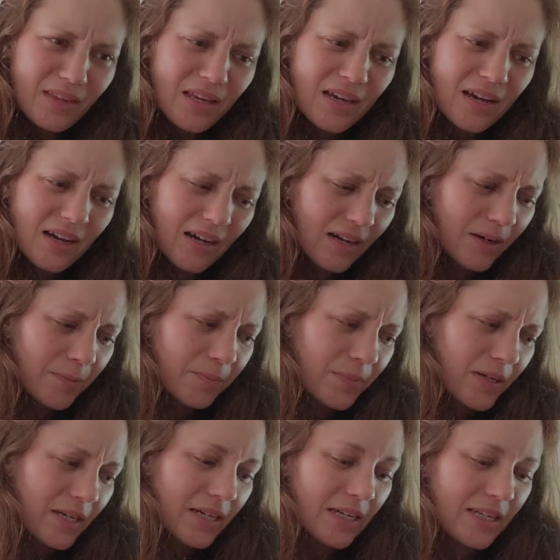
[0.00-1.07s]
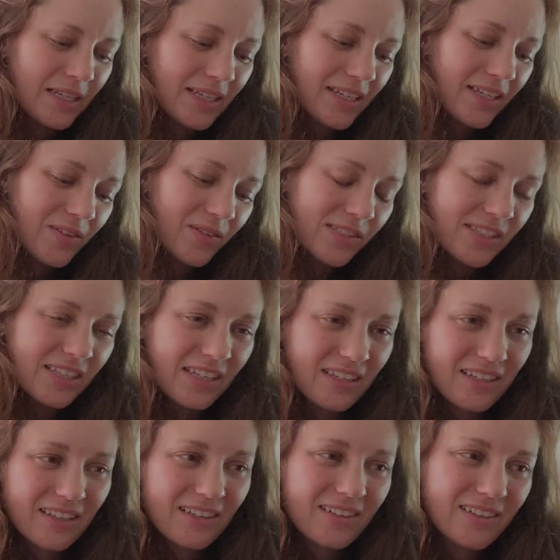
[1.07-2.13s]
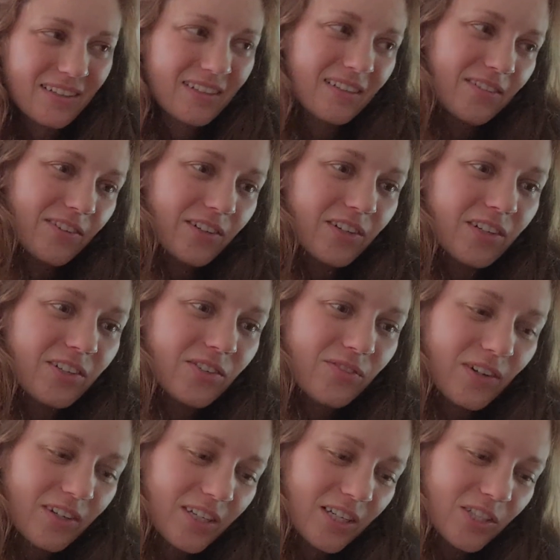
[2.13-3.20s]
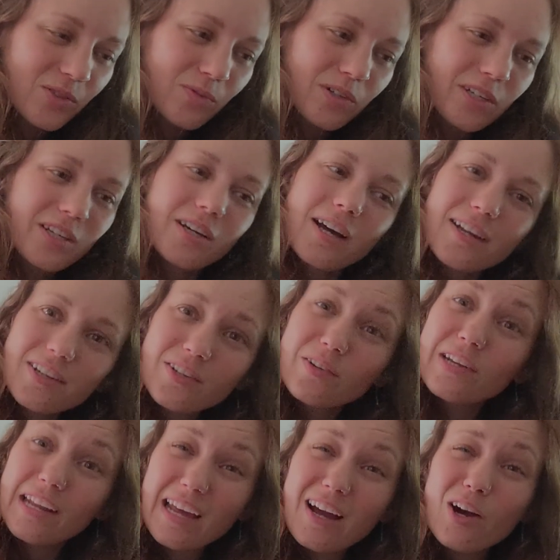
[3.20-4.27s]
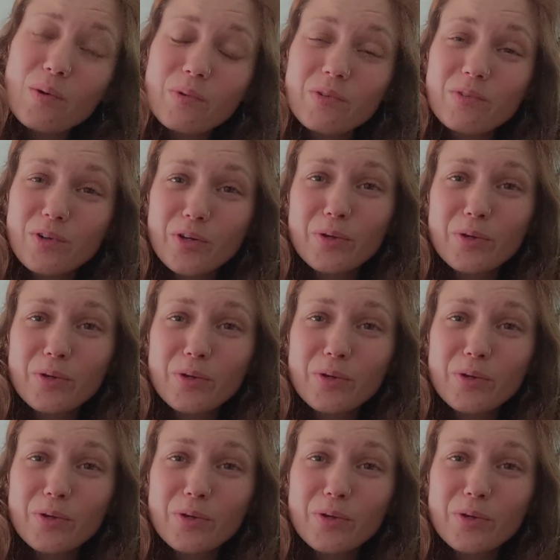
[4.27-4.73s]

and he was thinking, if you're going to do foundation work, you got to do it now before